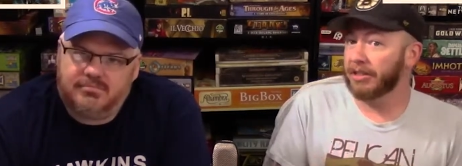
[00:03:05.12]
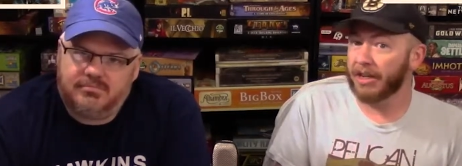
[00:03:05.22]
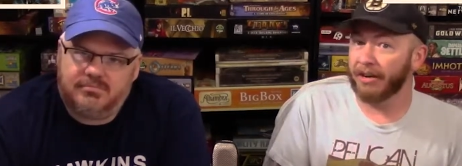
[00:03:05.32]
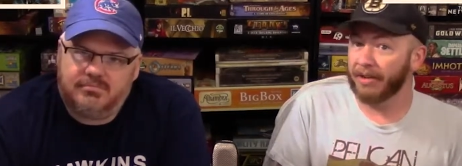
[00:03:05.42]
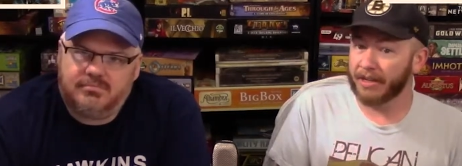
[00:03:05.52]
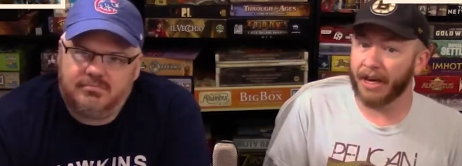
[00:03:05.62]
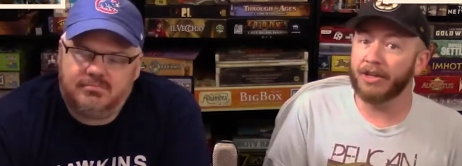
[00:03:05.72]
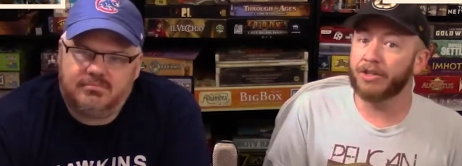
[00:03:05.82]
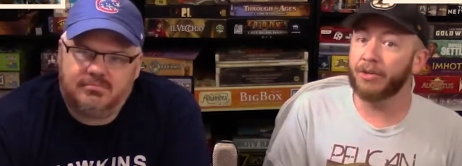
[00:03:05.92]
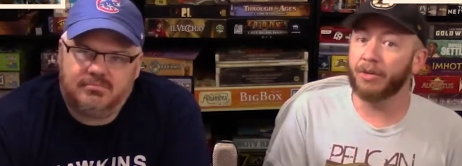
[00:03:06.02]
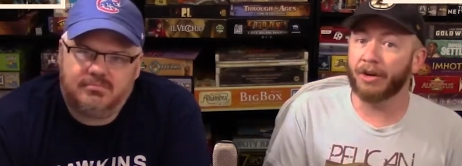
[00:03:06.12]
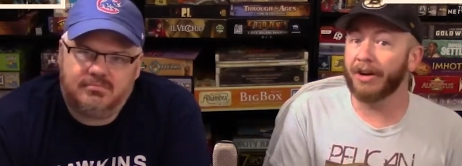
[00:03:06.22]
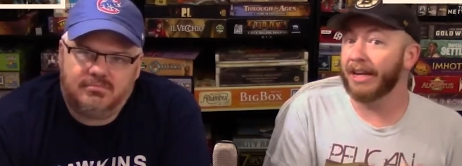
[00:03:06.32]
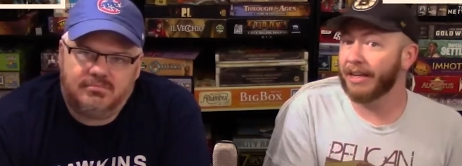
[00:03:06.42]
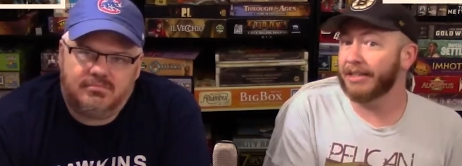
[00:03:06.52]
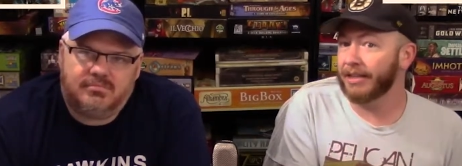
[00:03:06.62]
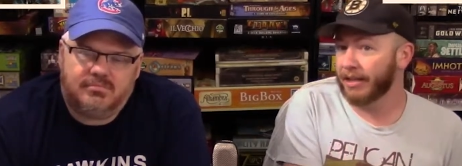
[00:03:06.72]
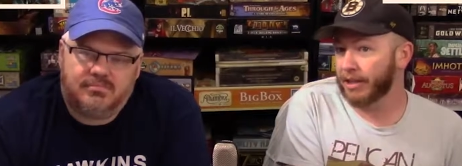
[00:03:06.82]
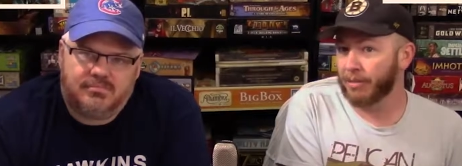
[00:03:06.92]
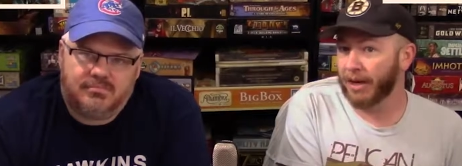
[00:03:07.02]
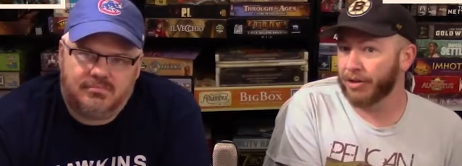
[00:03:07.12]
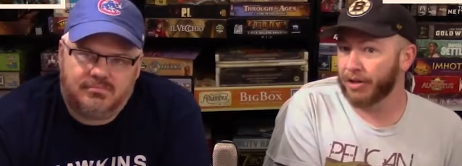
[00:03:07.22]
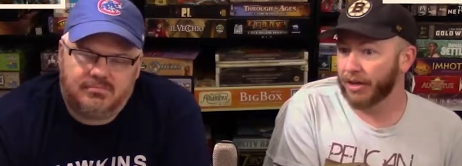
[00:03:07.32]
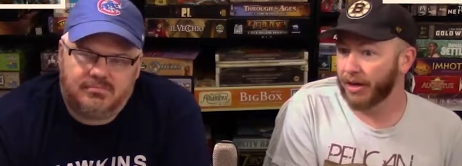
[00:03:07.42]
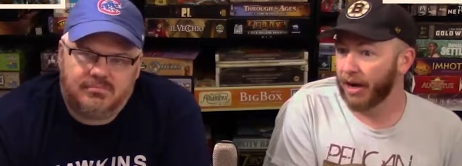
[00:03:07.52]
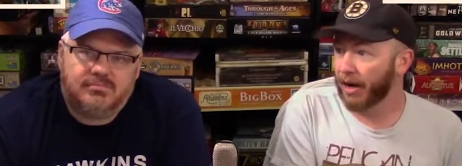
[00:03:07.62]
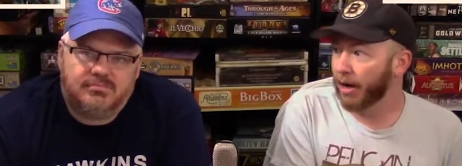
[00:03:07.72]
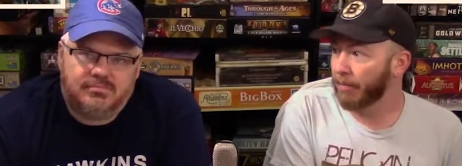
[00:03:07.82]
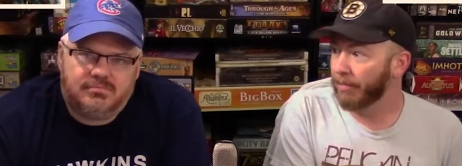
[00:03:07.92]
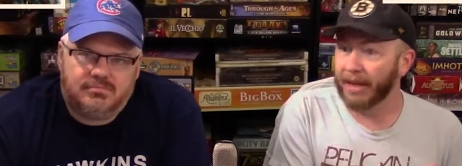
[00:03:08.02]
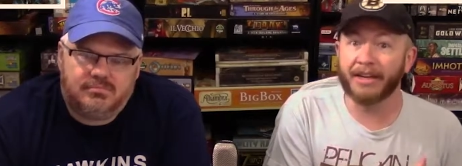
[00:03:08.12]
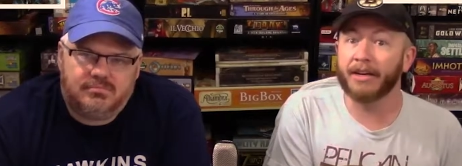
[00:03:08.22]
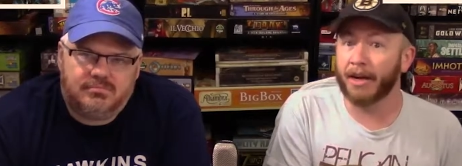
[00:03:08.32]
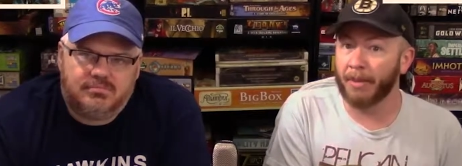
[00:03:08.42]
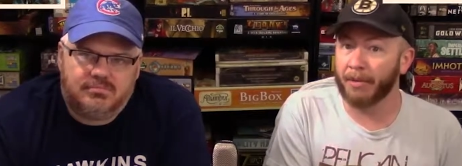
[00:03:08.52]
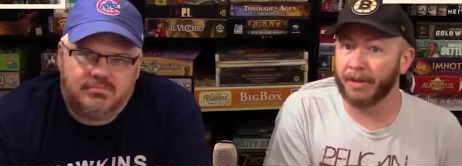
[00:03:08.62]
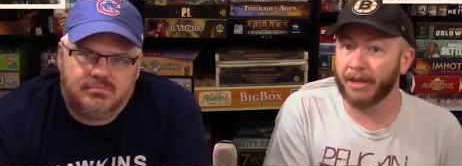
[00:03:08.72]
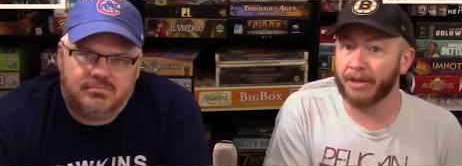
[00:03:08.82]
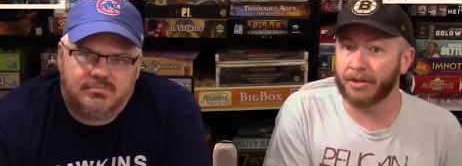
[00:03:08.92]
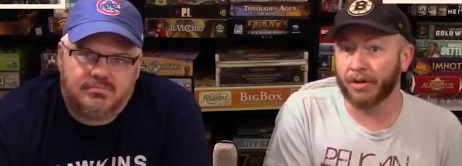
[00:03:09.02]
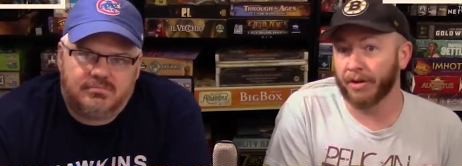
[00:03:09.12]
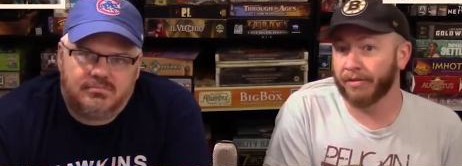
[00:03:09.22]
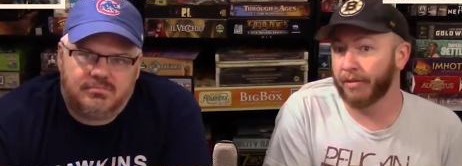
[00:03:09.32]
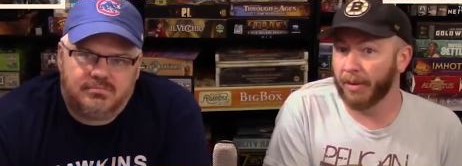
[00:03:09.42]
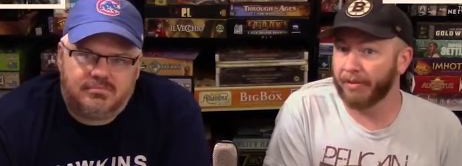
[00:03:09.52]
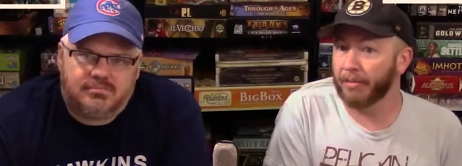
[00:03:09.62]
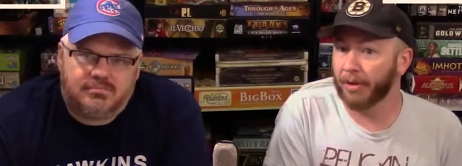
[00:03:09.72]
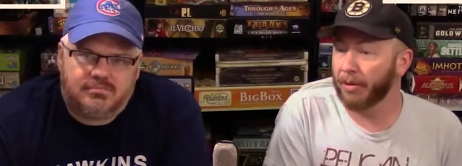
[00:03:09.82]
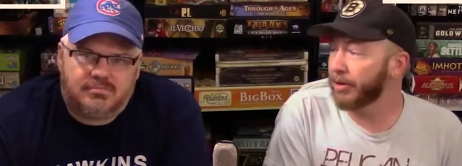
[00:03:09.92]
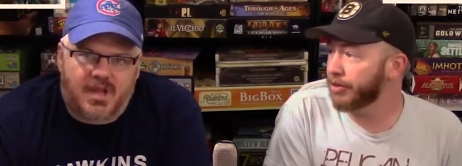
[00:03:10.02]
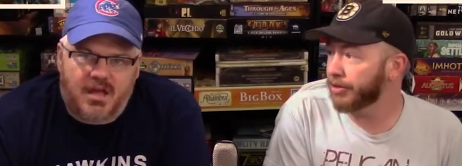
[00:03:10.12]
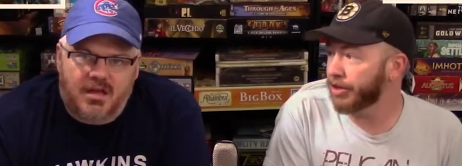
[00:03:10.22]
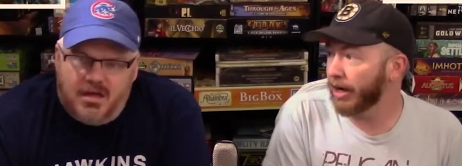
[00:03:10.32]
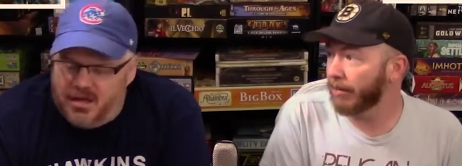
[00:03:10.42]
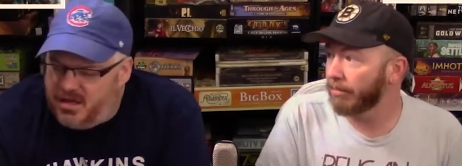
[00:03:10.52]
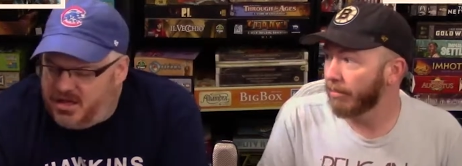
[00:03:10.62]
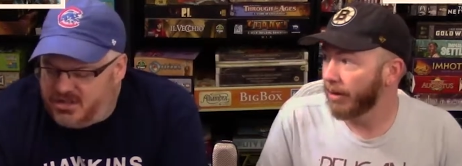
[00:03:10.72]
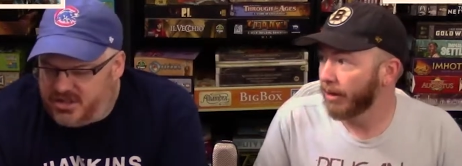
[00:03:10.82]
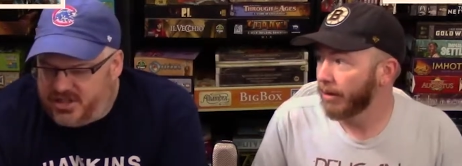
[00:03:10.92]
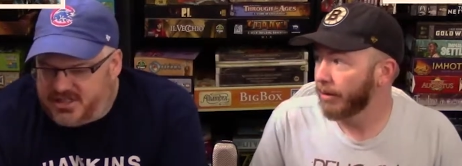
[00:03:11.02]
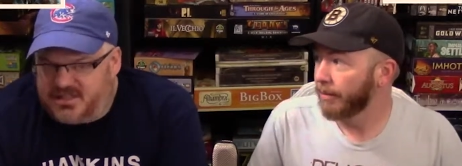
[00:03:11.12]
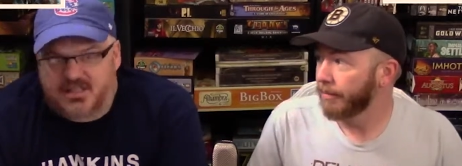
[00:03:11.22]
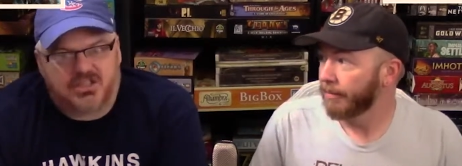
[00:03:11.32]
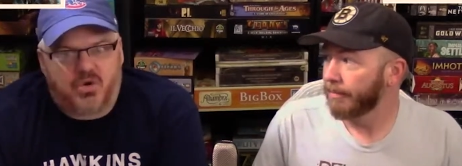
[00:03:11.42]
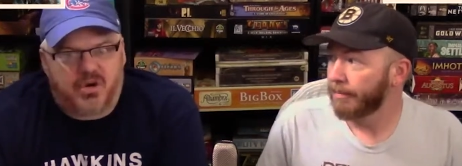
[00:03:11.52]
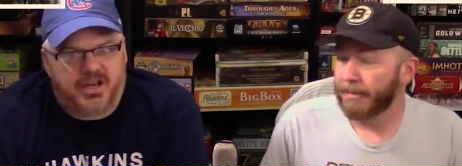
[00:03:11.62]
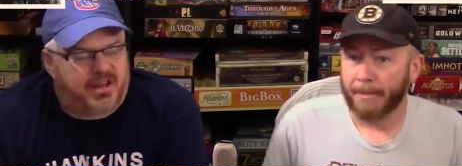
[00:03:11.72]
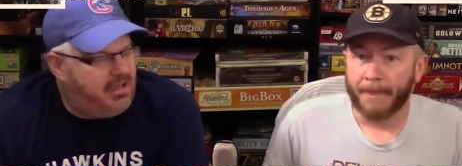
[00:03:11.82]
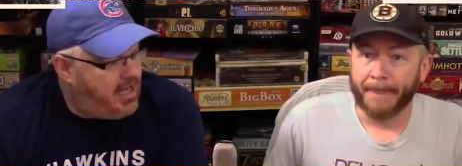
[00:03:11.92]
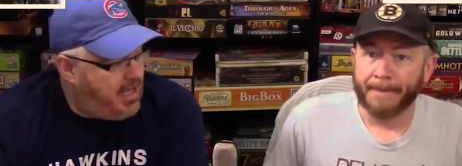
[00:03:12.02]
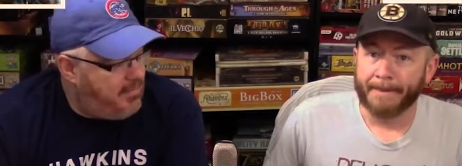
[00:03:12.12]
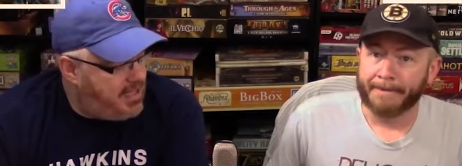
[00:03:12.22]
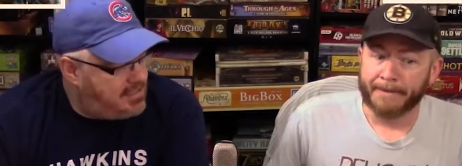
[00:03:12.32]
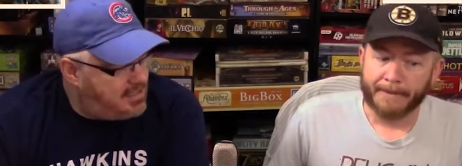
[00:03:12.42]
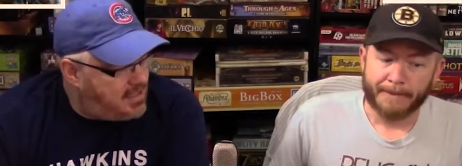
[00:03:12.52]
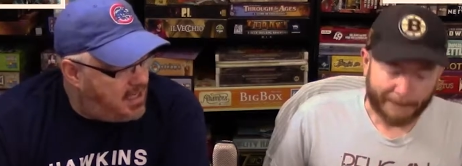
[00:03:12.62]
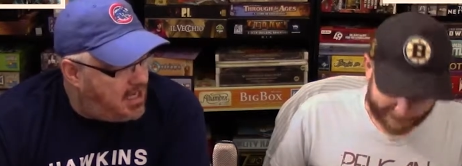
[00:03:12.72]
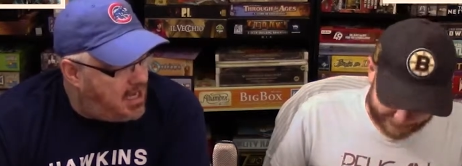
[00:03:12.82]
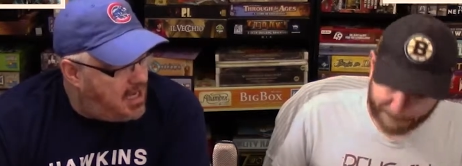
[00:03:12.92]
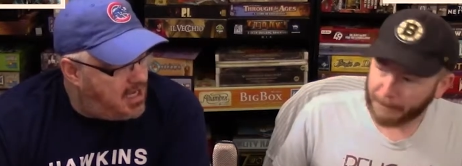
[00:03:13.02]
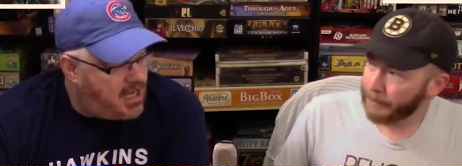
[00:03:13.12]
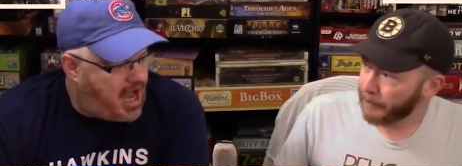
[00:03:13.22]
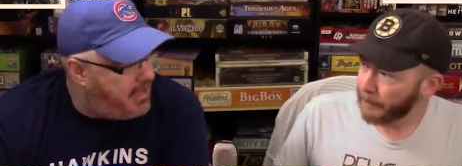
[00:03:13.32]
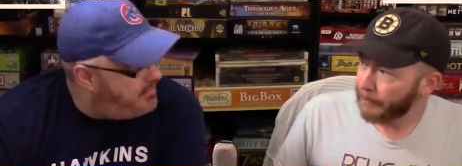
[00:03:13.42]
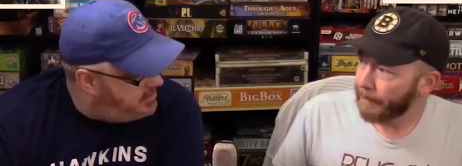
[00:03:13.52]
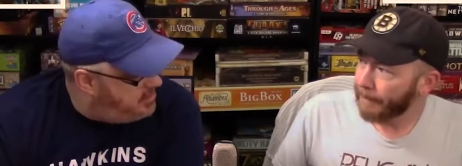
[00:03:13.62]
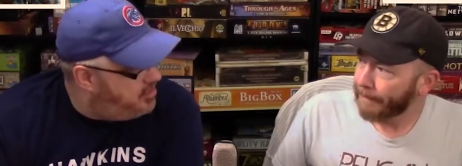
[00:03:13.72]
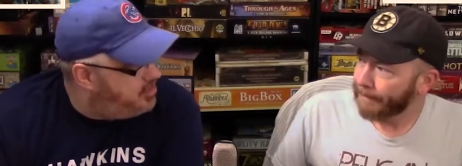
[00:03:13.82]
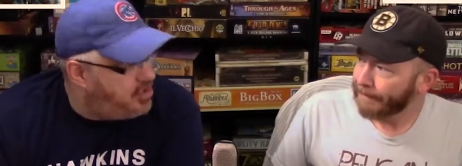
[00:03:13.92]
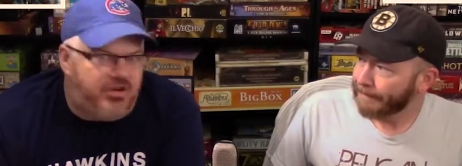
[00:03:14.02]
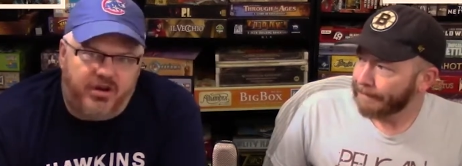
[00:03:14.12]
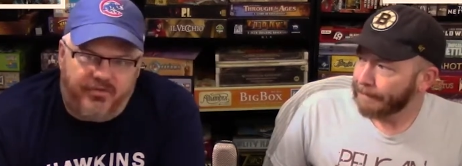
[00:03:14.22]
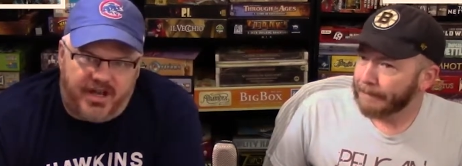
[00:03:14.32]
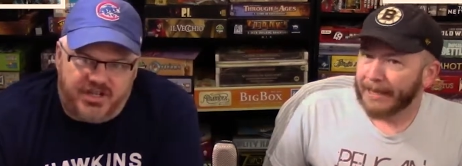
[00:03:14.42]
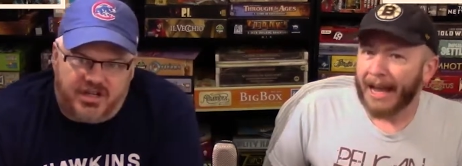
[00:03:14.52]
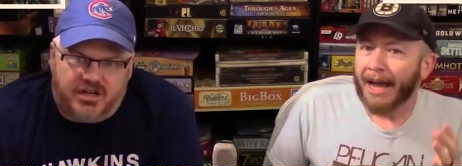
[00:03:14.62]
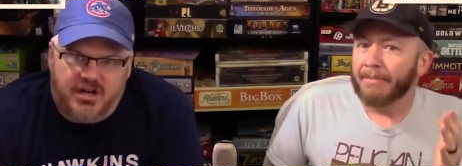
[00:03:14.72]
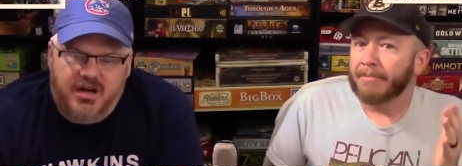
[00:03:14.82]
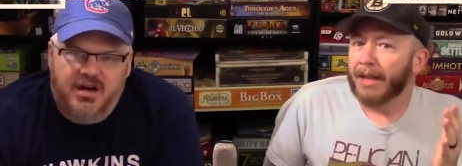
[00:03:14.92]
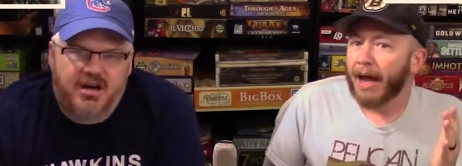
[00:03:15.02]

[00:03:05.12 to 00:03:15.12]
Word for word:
Speaker 1: does kind of entice you, there is an expansion um, that did come out with the Kickstarter if Above and Below is your jam.
Speaker 2: So this is a storytelling game. It's uh, mm-hmm. kind of a choose-your-own adventure.